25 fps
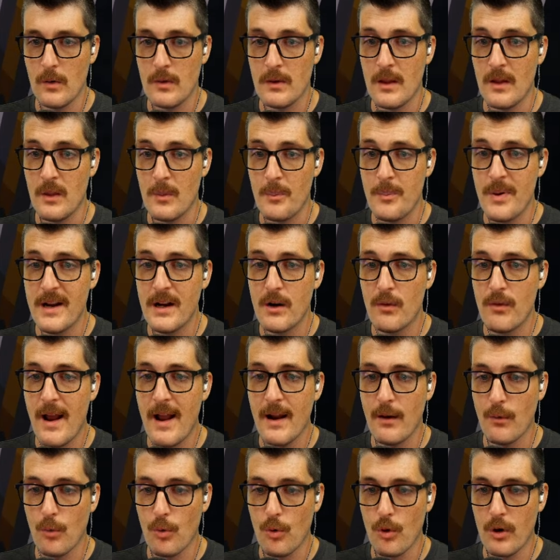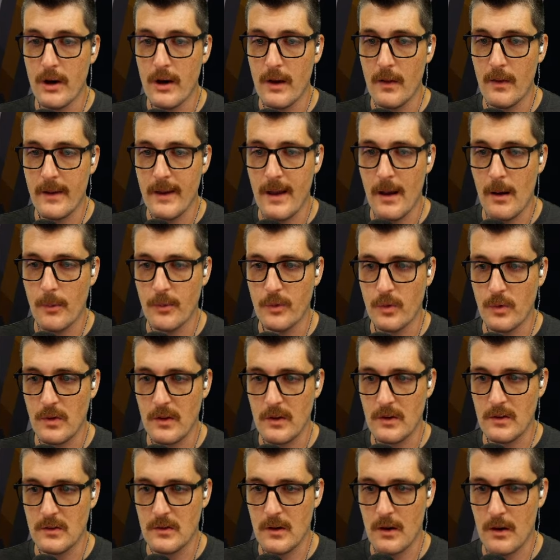Now, the Picarang really helps with
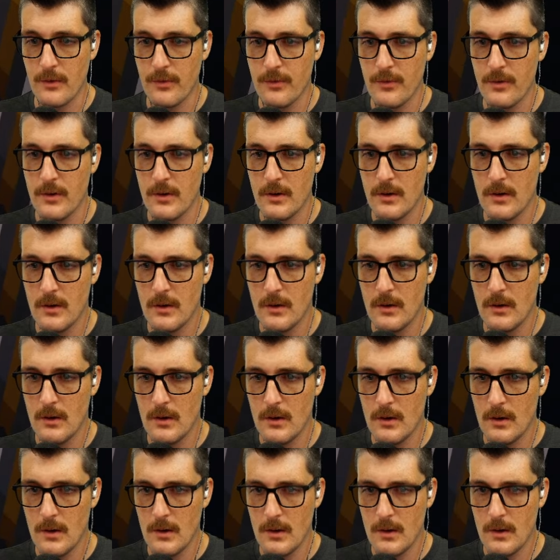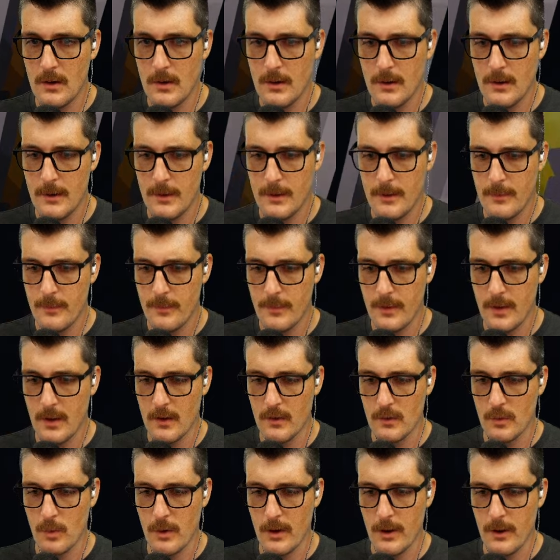this stuff
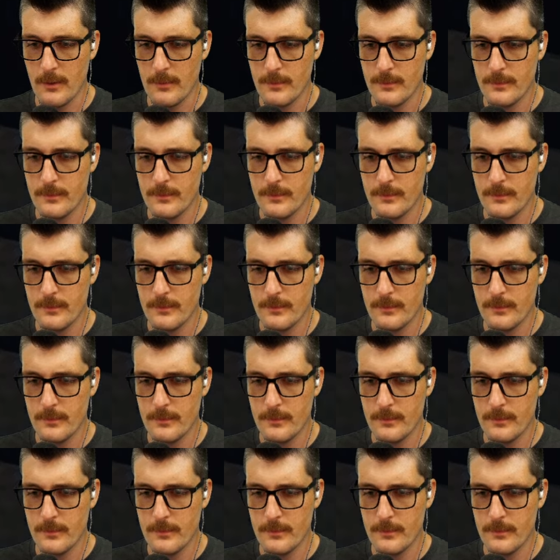as well.